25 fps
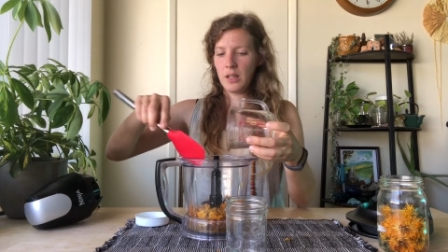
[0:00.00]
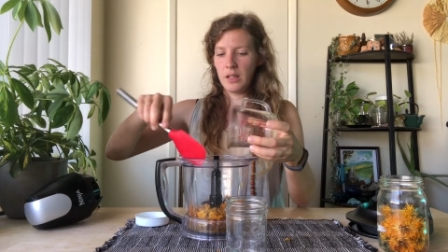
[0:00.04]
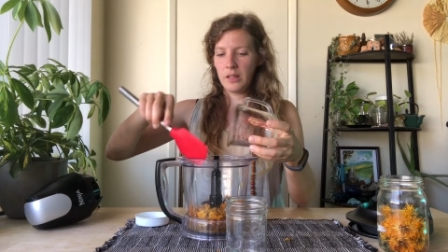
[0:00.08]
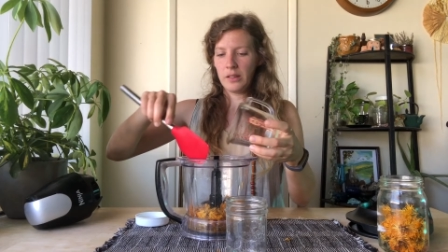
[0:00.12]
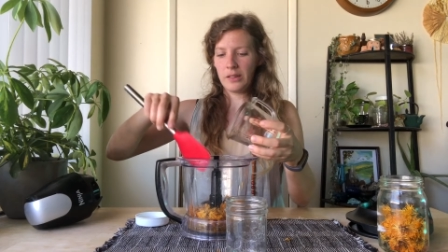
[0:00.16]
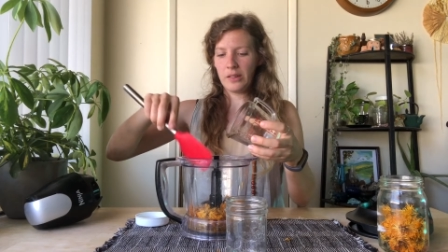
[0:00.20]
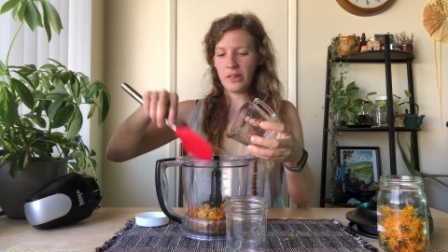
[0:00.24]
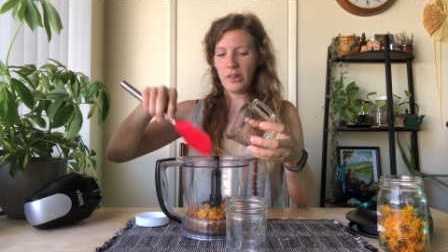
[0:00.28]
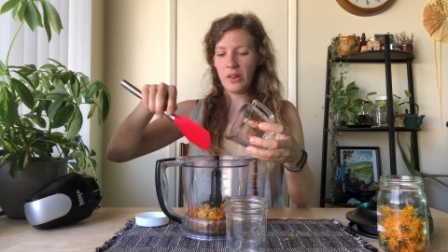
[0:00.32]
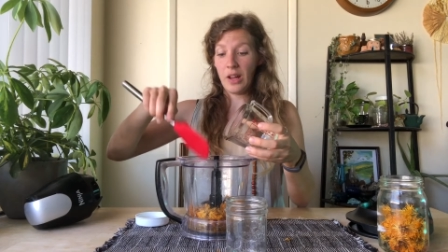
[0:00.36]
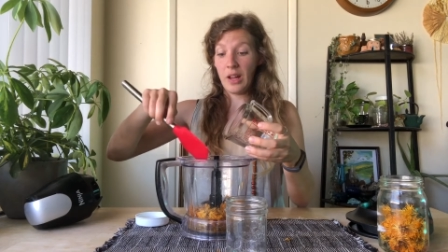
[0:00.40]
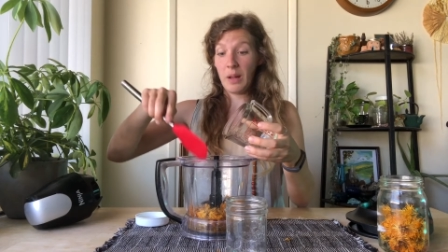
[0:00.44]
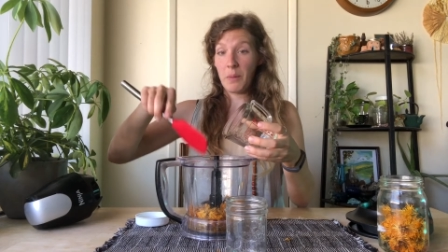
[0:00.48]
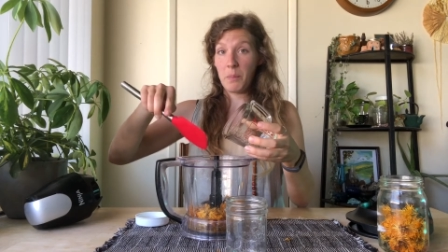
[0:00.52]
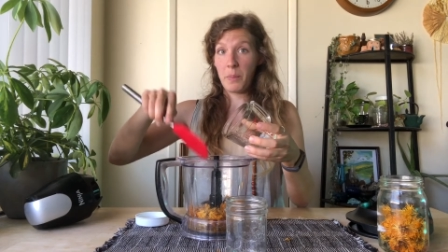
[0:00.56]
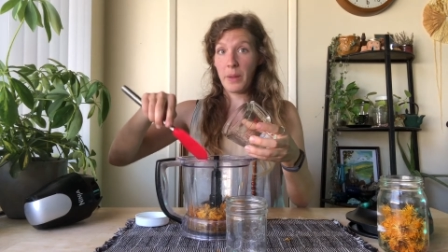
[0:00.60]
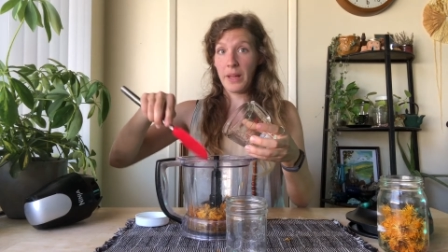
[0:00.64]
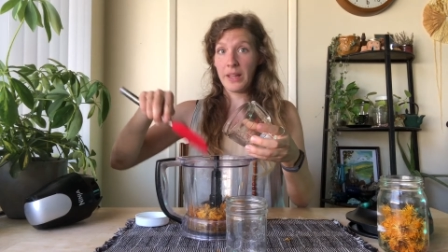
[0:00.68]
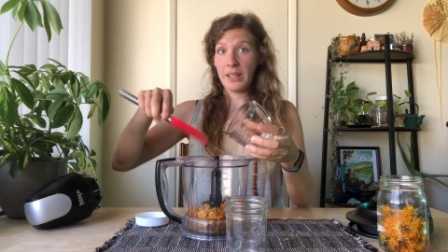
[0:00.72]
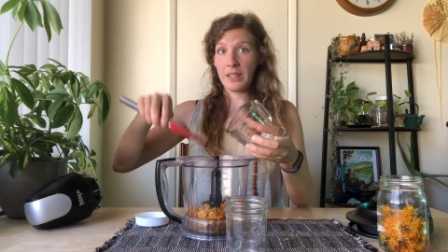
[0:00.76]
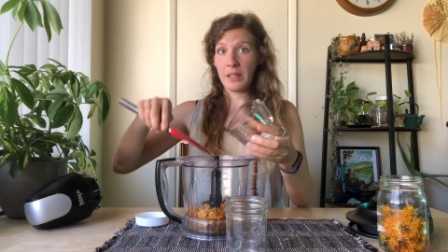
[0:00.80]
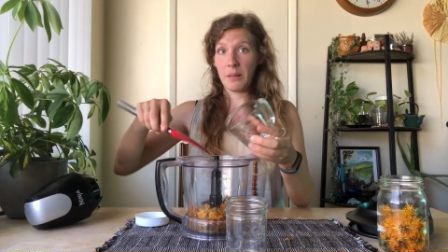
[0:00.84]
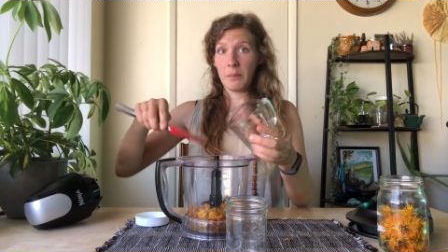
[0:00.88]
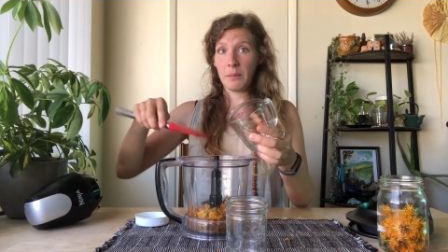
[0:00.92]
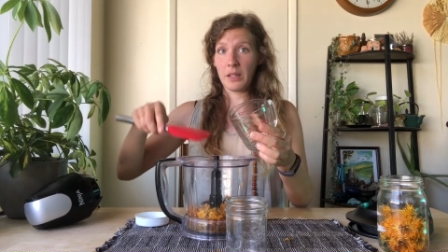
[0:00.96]
so I'm
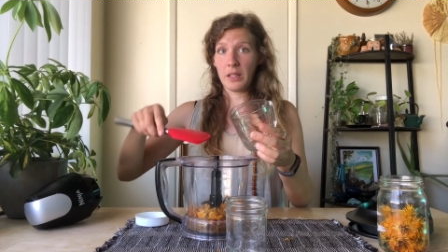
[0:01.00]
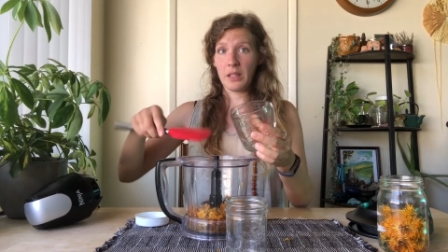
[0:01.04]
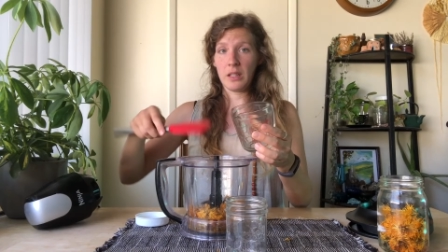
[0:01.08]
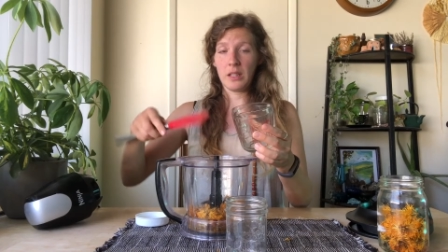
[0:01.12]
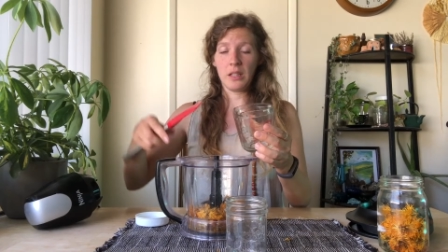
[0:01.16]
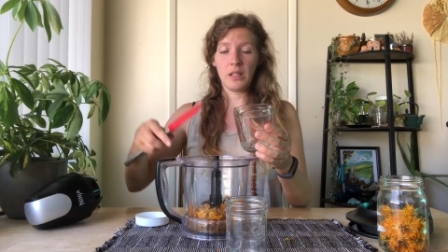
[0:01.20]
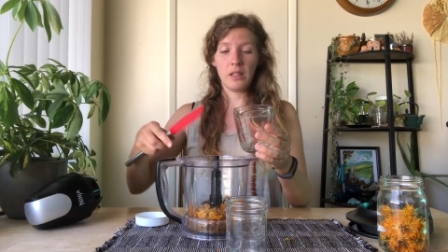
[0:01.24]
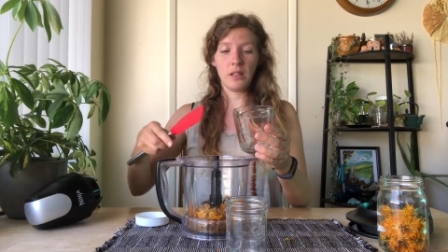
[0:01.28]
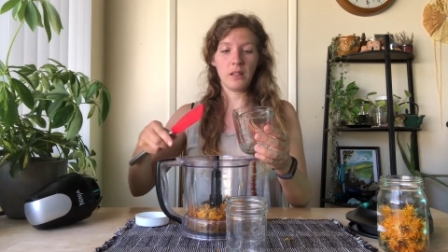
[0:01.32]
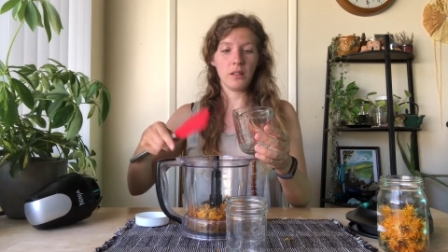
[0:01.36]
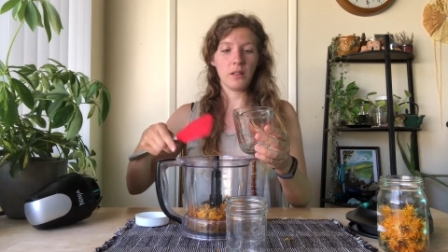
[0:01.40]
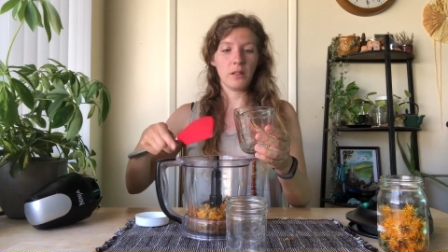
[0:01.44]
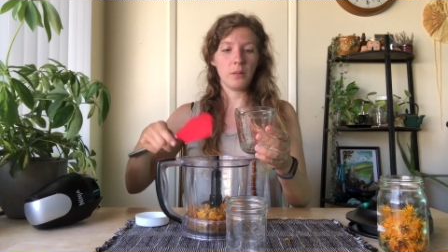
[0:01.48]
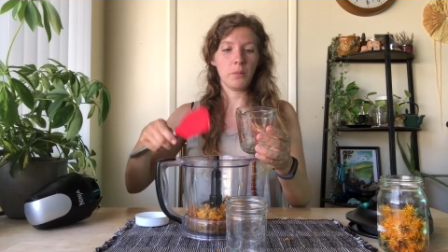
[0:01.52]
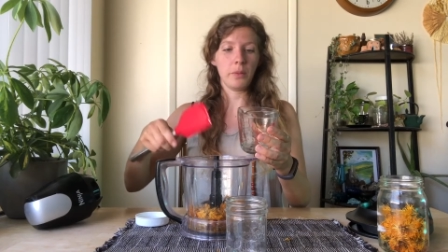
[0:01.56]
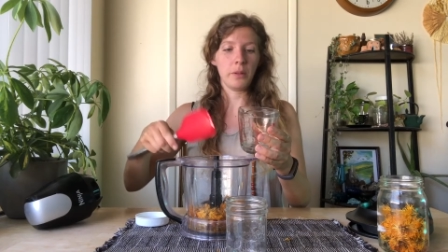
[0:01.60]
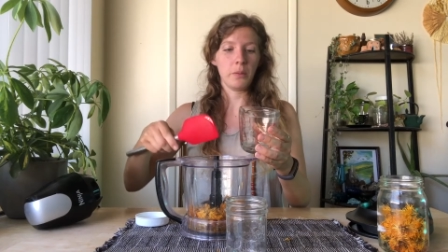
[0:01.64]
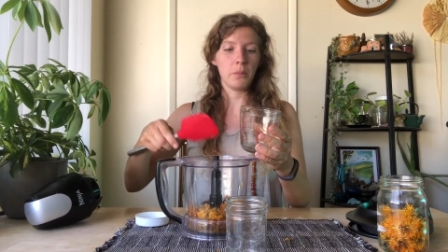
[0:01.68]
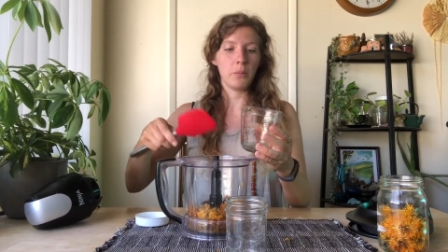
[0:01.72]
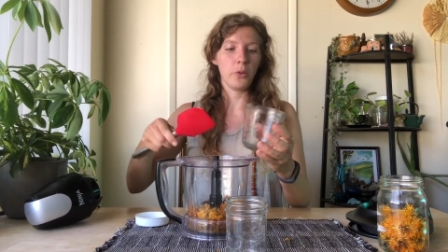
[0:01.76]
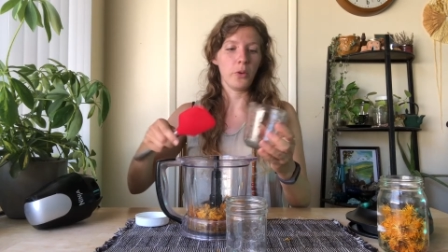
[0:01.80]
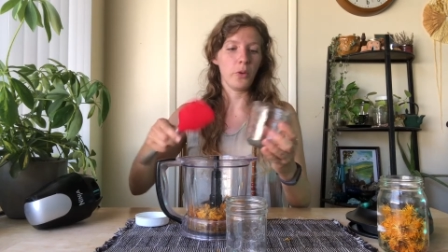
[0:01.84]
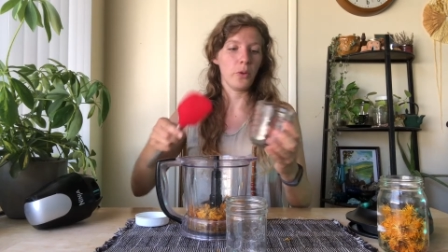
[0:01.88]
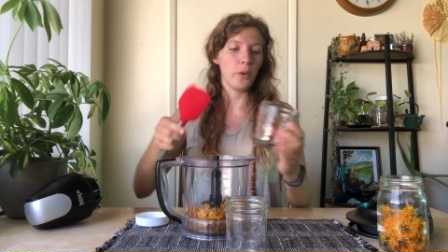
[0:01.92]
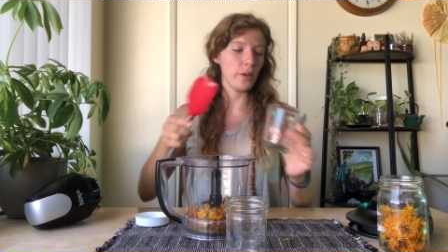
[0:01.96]
betting I'm gonna need a little
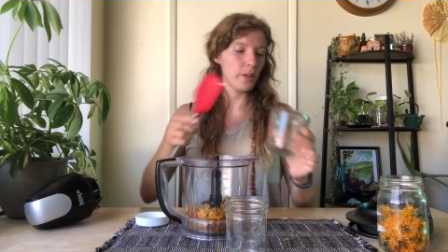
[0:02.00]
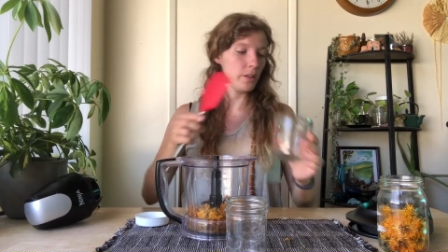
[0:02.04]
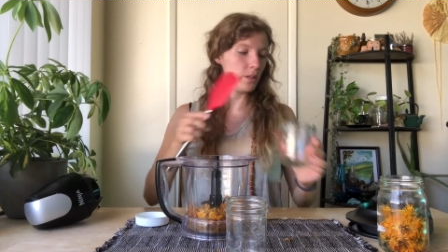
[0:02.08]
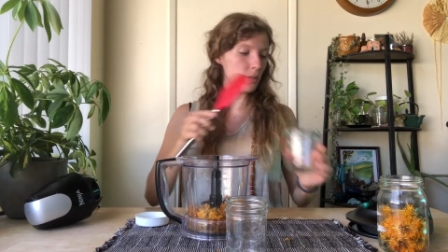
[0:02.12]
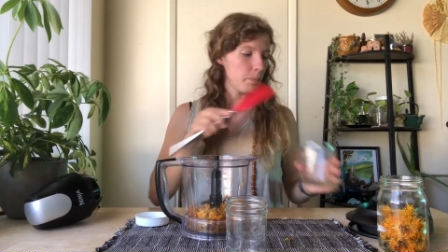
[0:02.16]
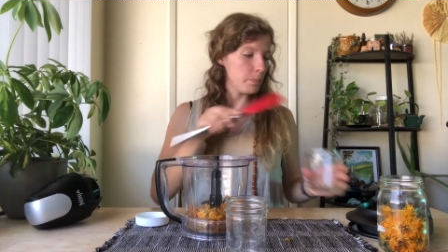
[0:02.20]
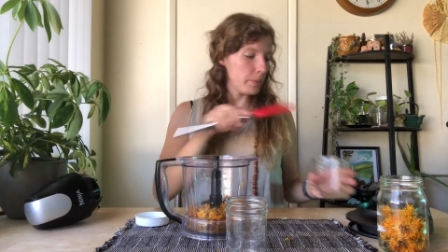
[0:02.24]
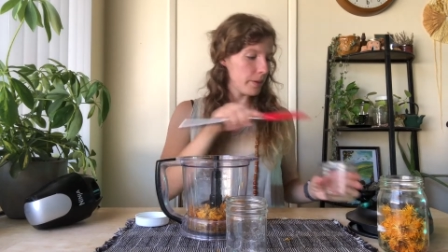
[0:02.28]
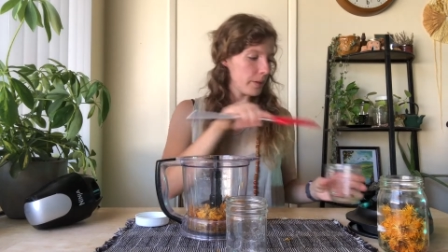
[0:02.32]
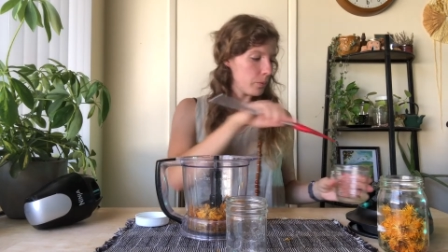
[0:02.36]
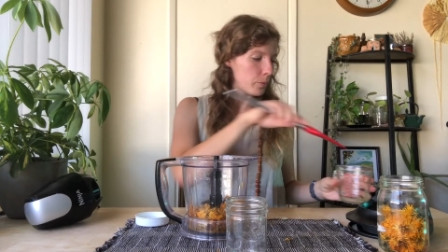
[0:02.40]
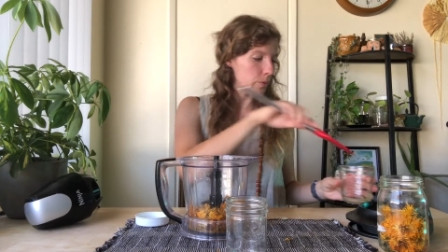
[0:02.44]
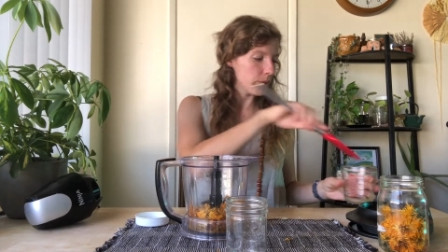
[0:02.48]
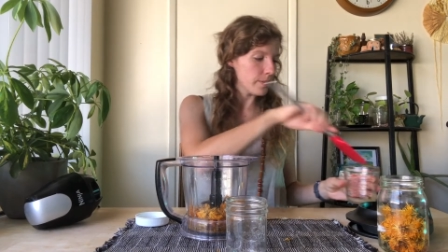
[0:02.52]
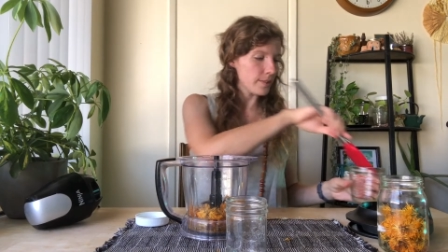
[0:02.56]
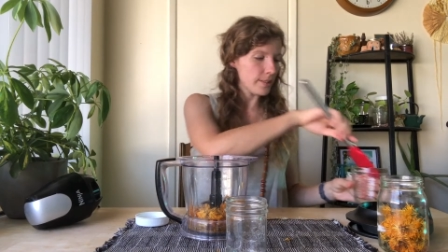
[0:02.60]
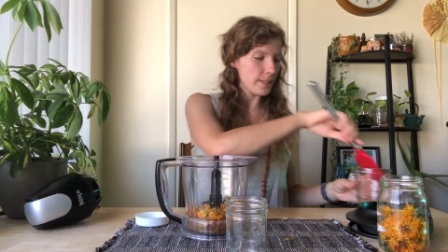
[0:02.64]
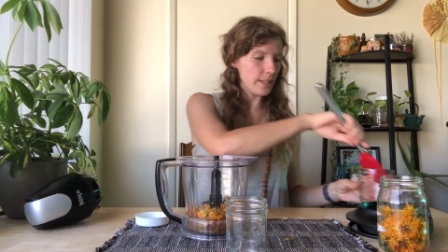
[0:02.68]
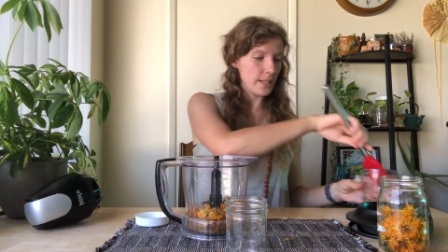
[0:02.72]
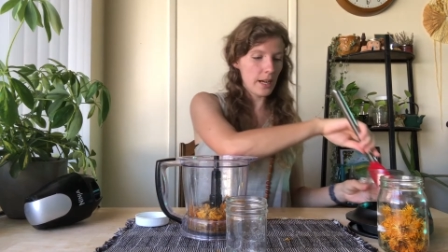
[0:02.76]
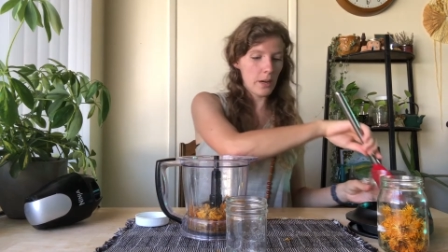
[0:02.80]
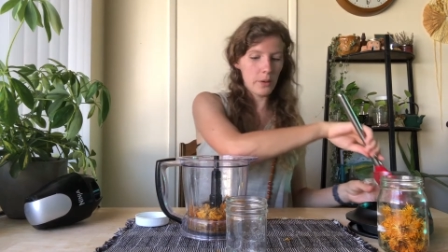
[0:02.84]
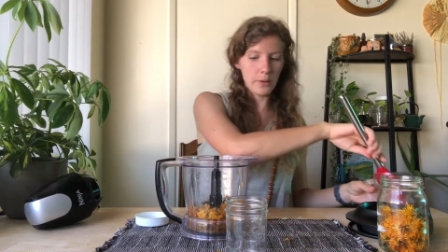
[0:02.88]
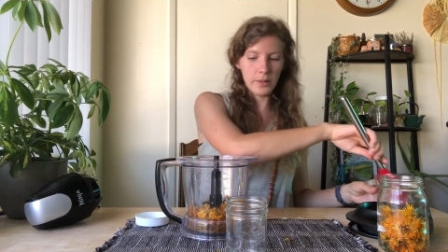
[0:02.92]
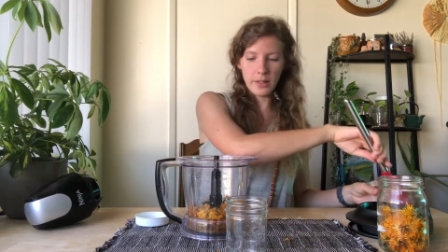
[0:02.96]
bit more oil, but we'll
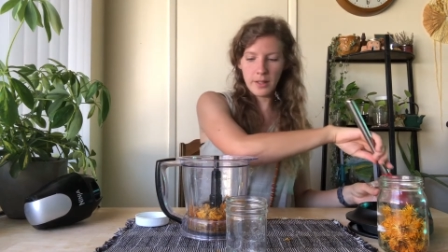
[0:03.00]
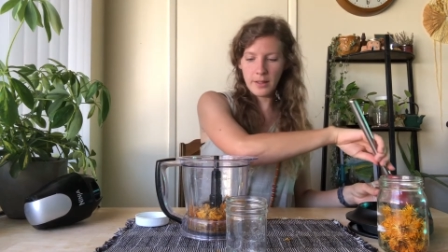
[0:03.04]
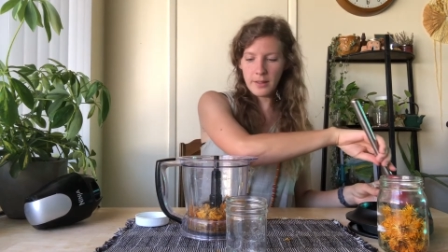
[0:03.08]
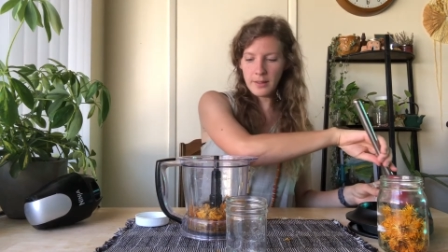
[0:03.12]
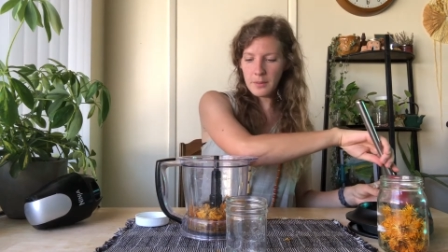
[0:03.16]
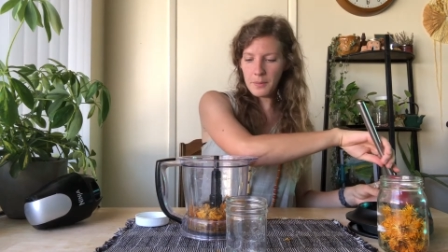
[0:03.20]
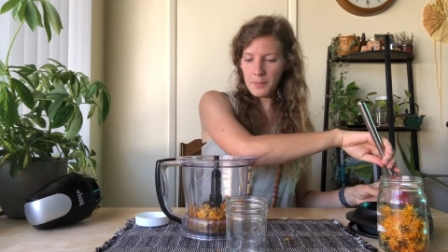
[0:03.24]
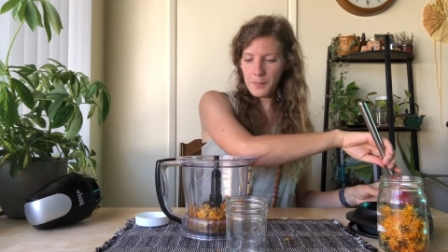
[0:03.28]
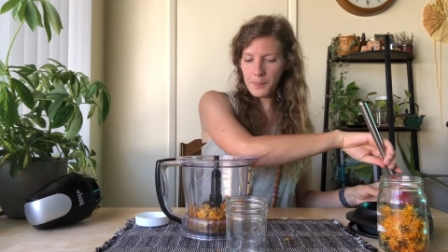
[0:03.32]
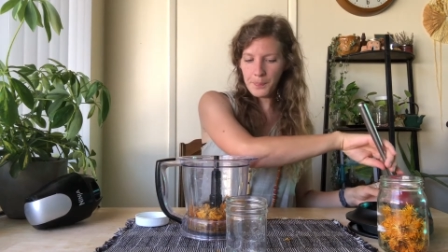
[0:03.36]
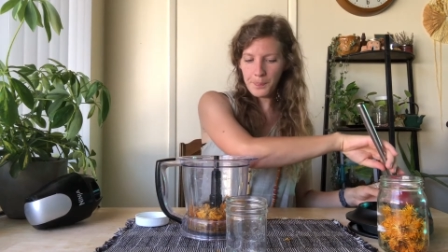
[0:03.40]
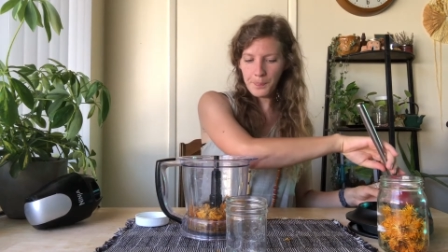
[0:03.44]
see how it does.